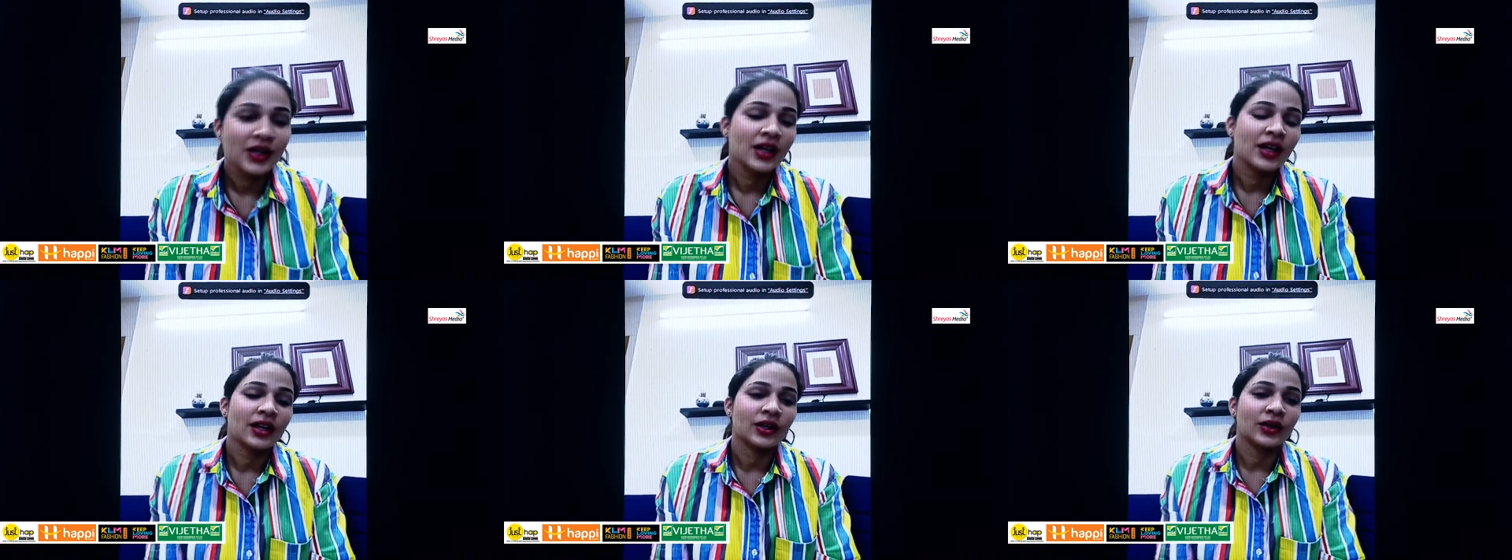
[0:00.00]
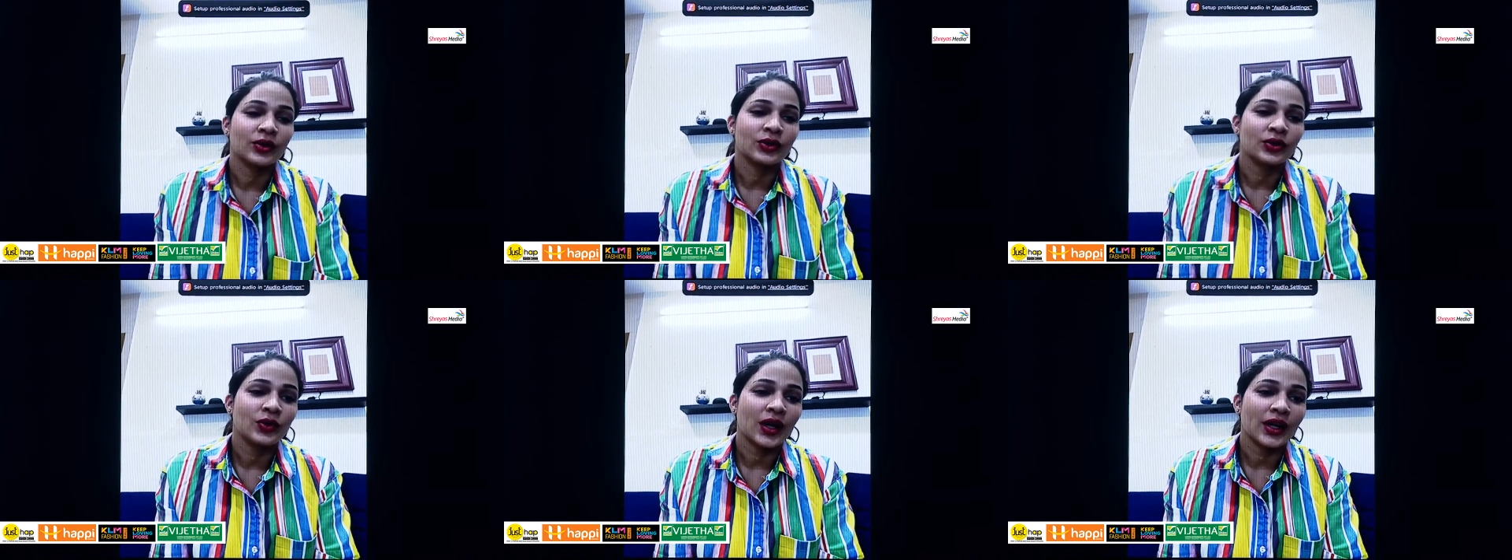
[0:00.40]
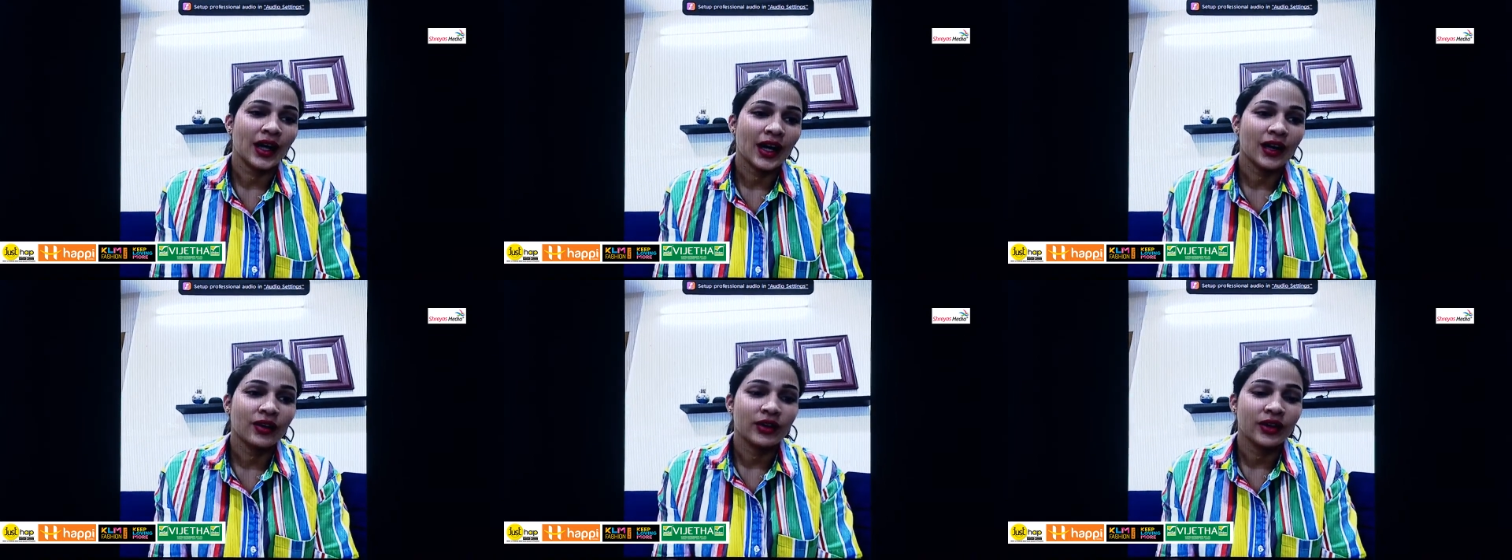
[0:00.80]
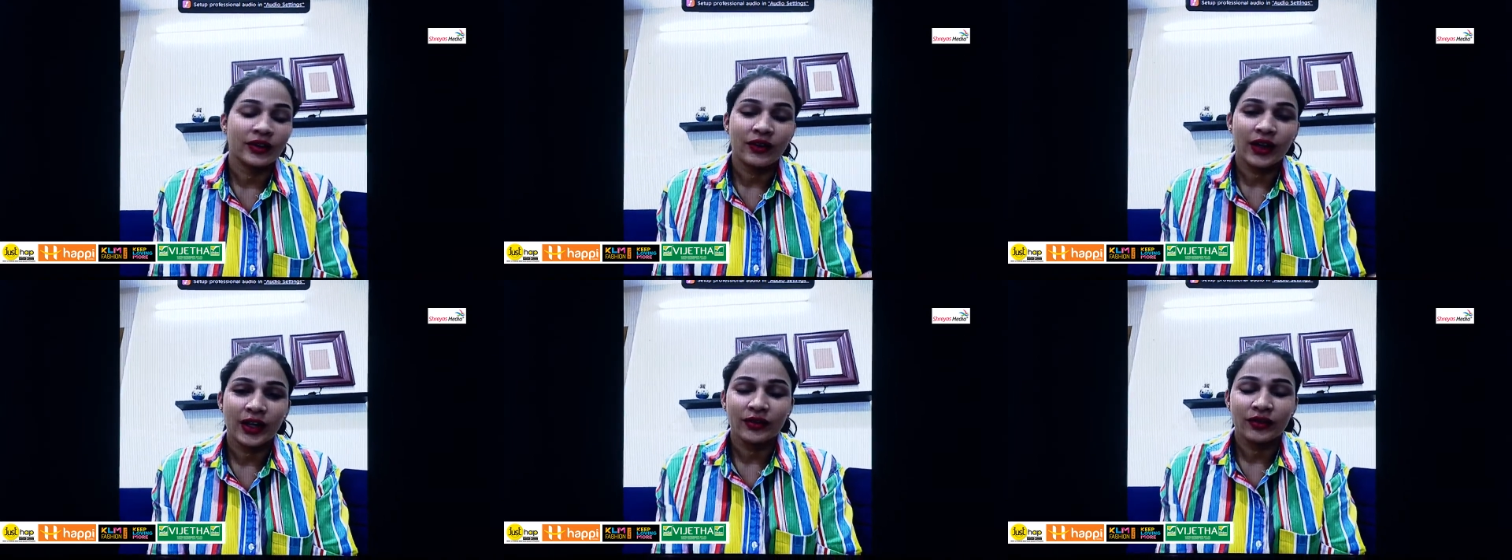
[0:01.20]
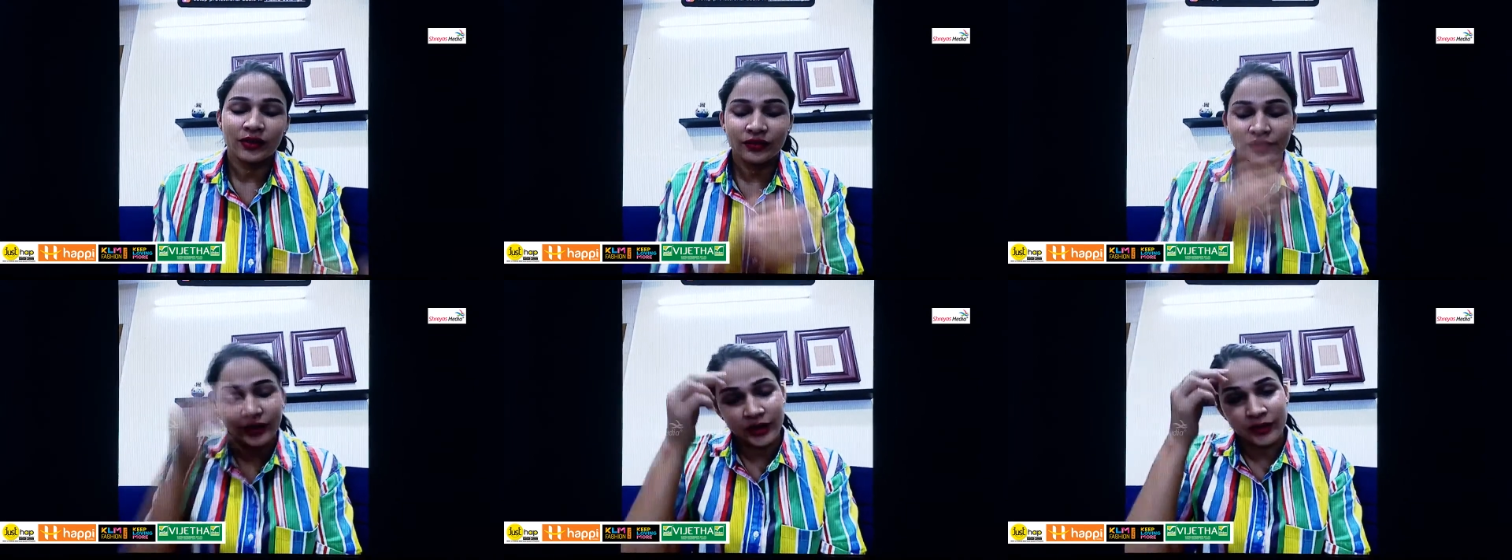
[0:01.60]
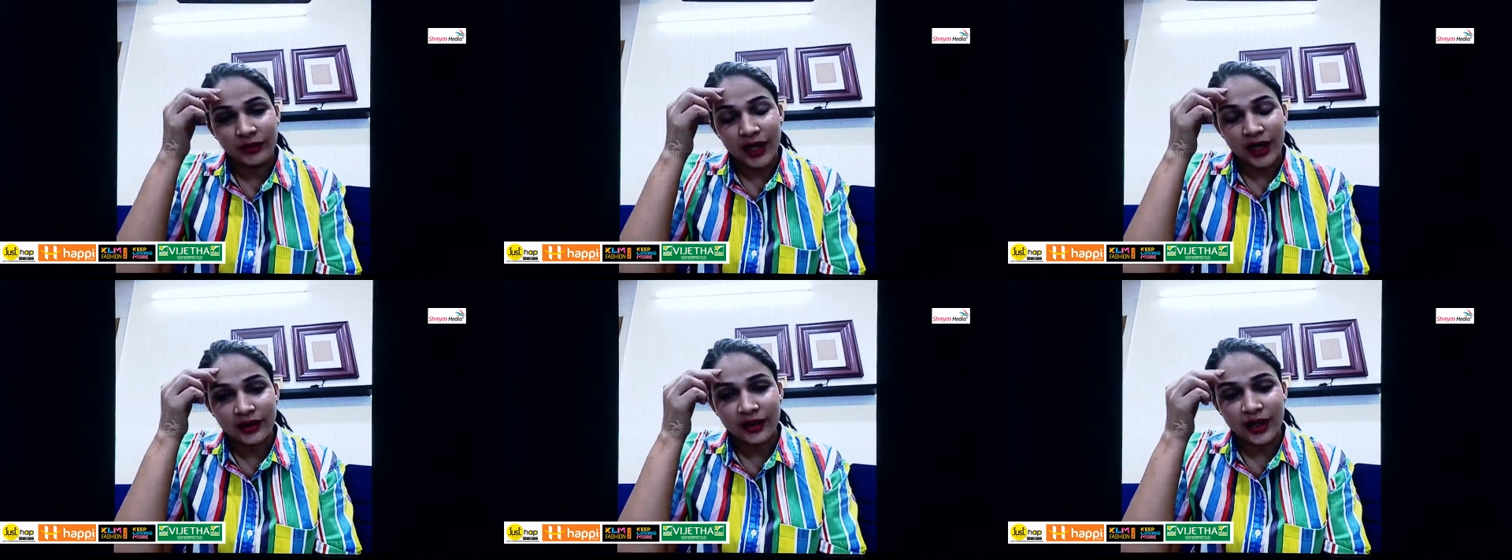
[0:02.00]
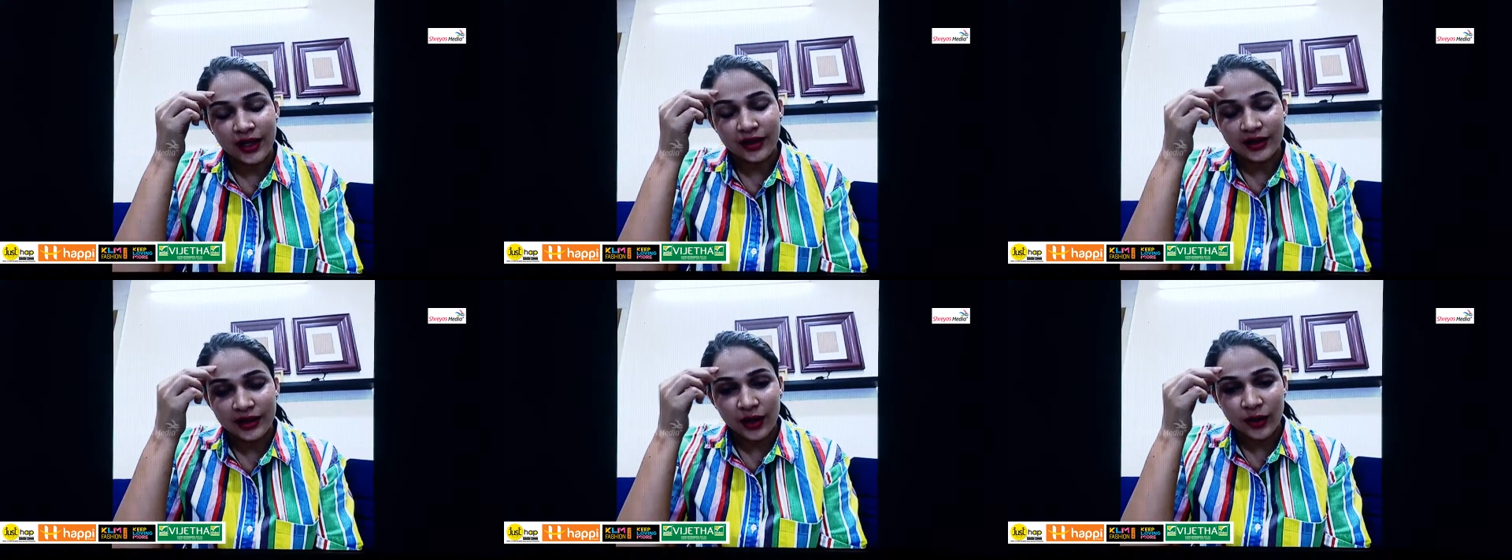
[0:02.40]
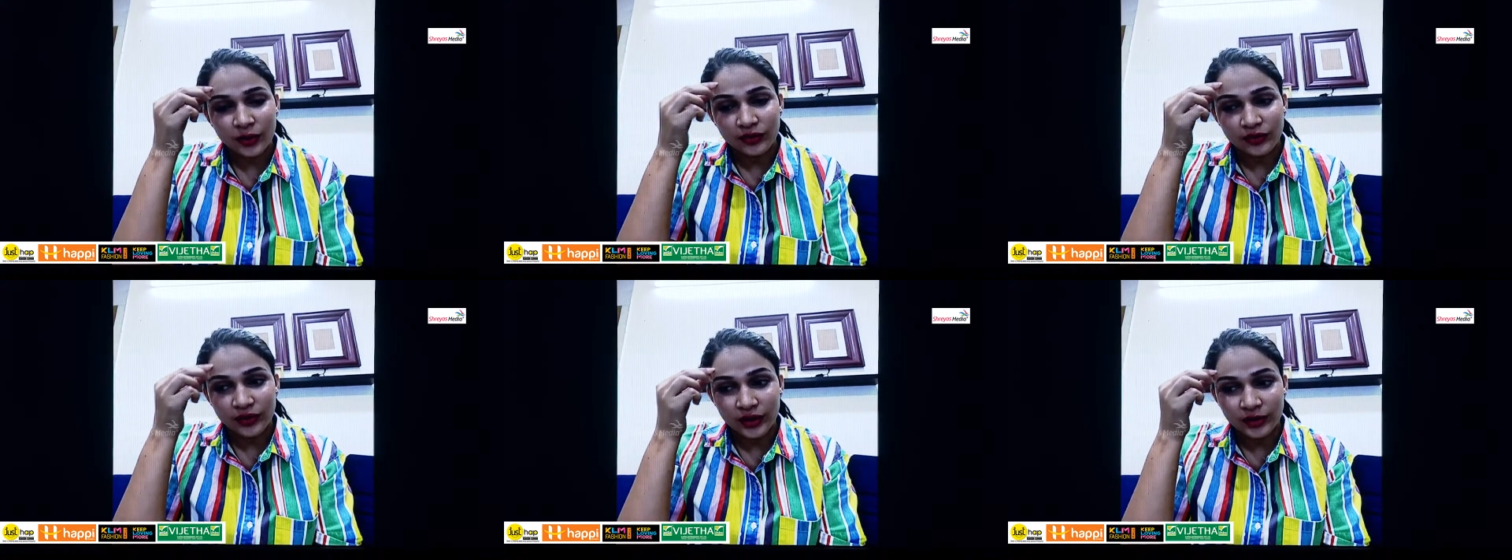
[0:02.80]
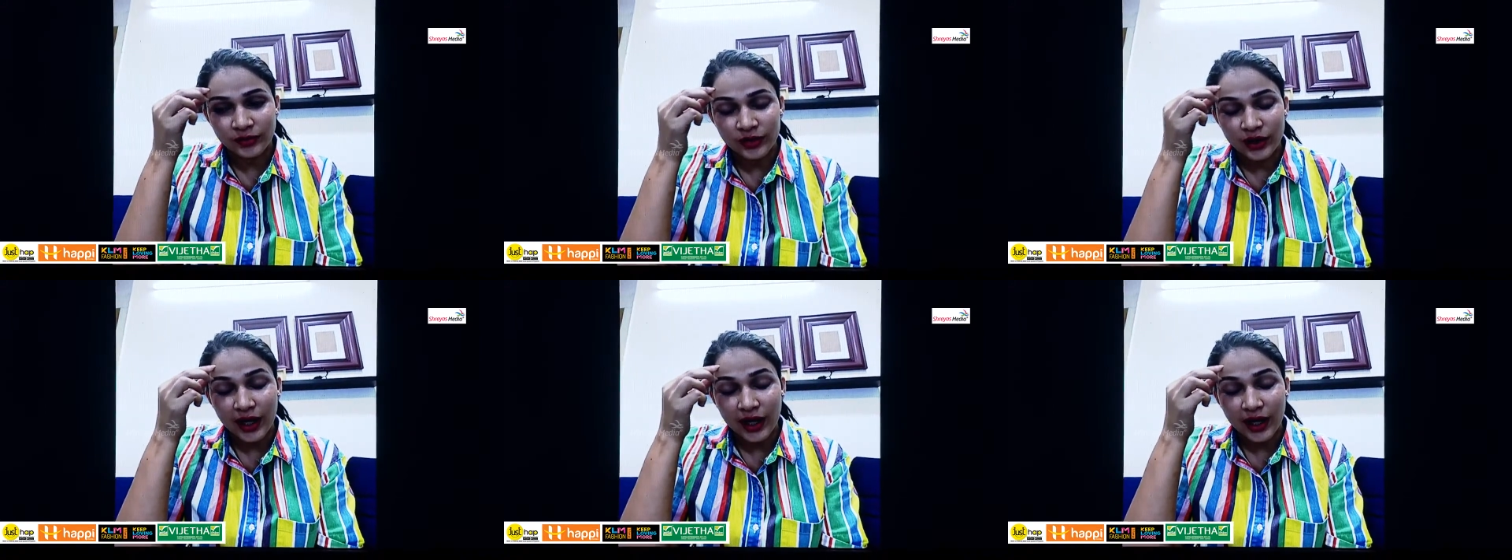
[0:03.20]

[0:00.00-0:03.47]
you know, to again revive a film and edit out film,